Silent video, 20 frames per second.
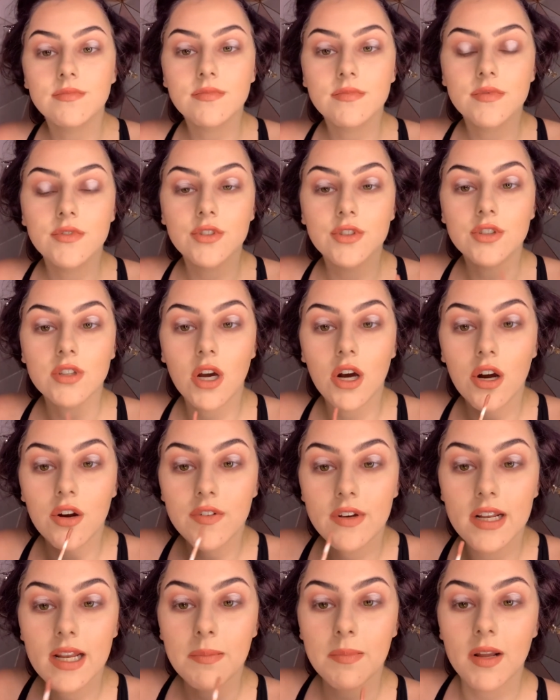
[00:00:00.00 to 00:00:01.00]
You just go over
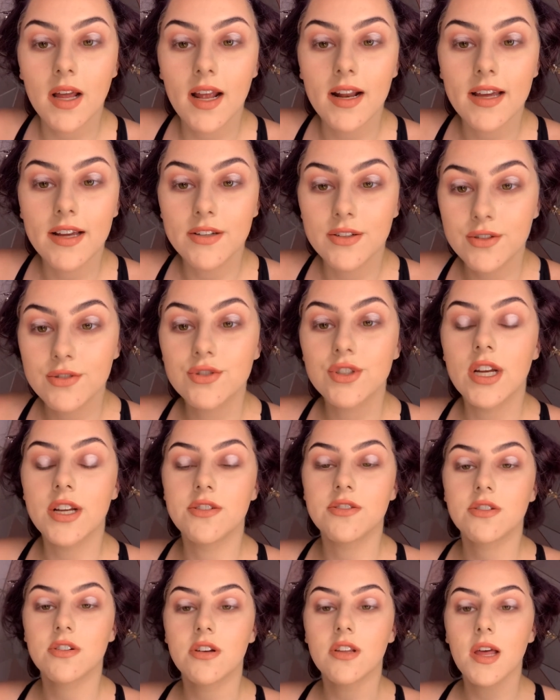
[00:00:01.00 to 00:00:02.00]
your lip line and it does change
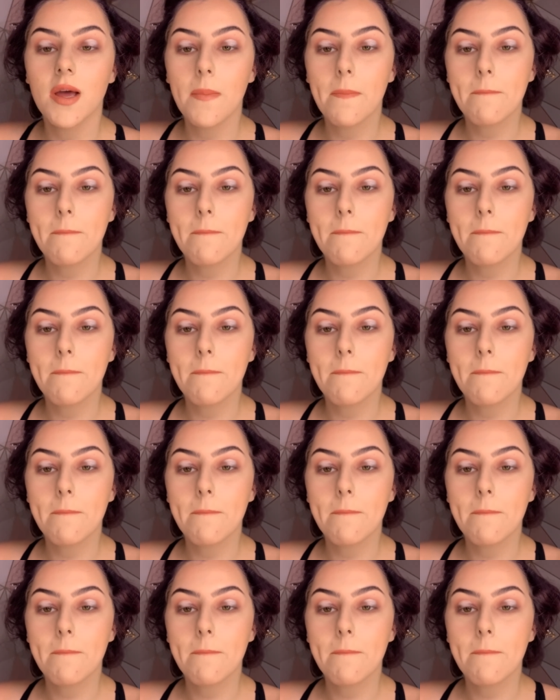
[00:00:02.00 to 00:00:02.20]
the colour.